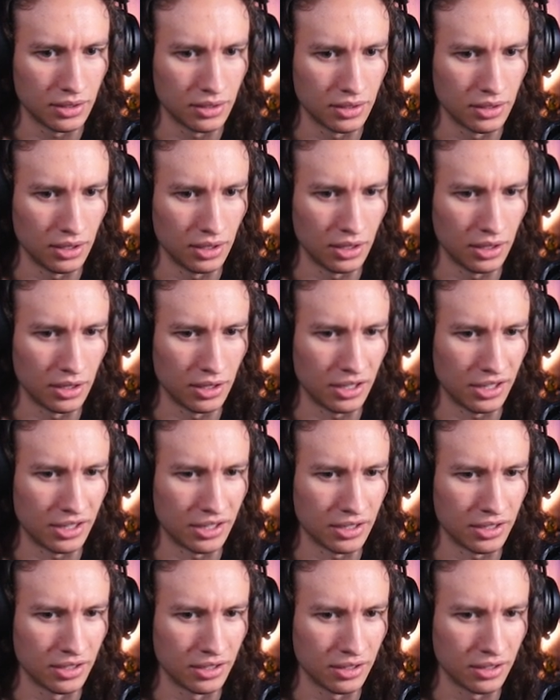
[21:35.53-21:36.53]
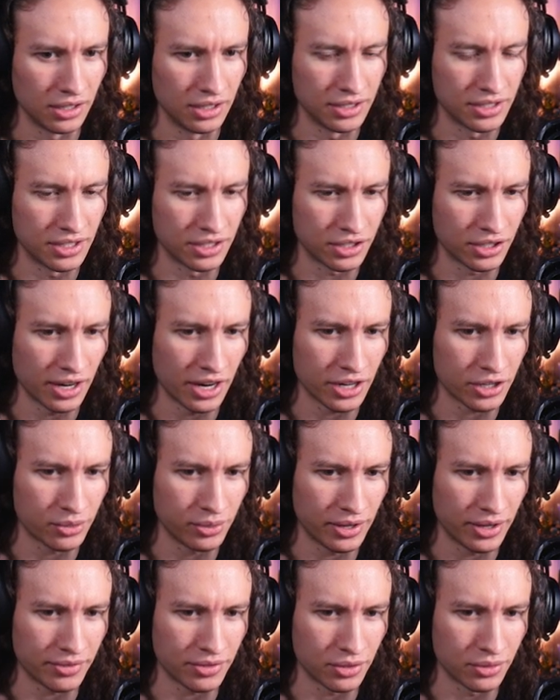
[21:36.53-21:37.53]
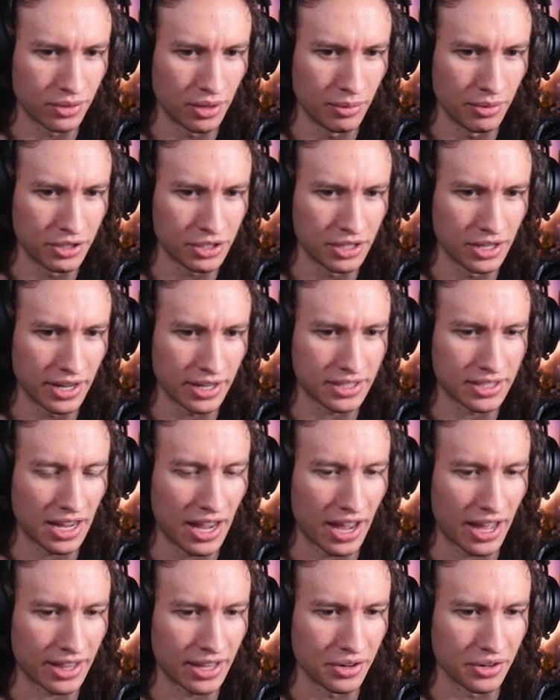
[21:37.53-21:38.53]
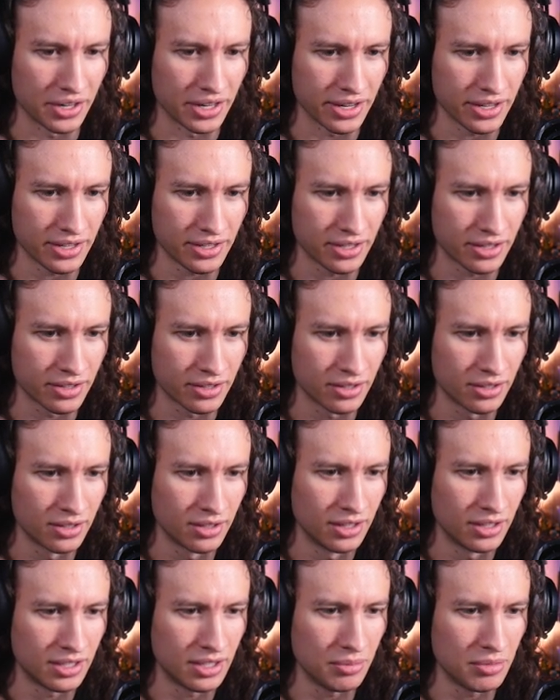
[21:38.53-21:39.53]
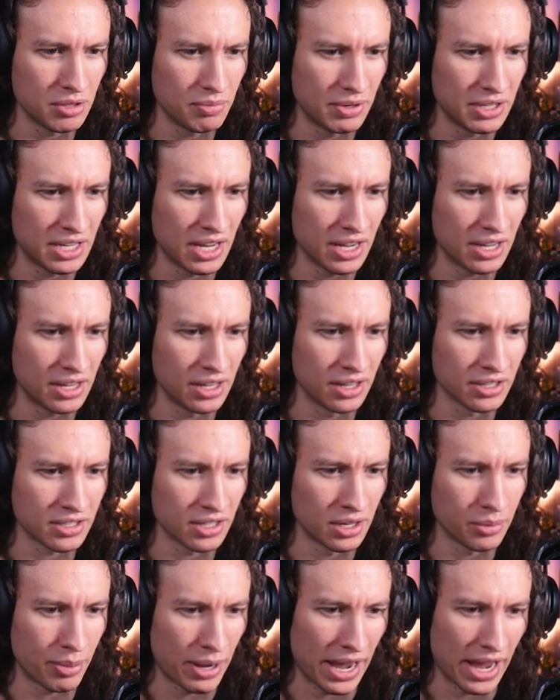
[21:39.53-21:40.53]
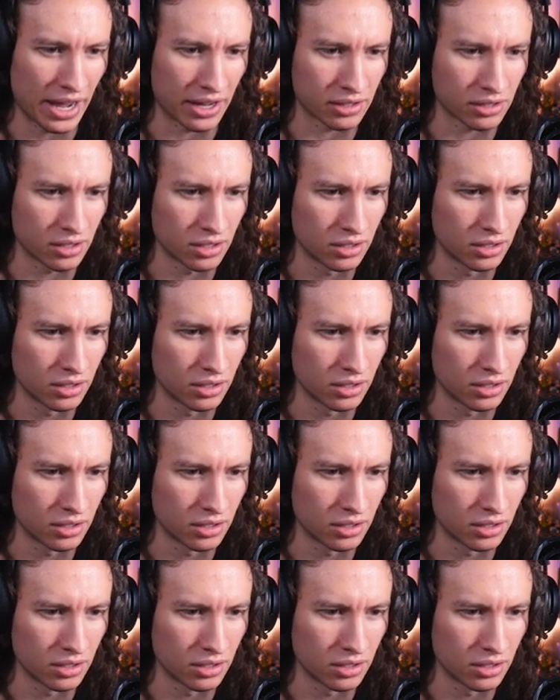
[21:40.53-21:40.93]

Uh, is the trash we have to rummage next? Ah, there it is. Seems to be taking us on a path.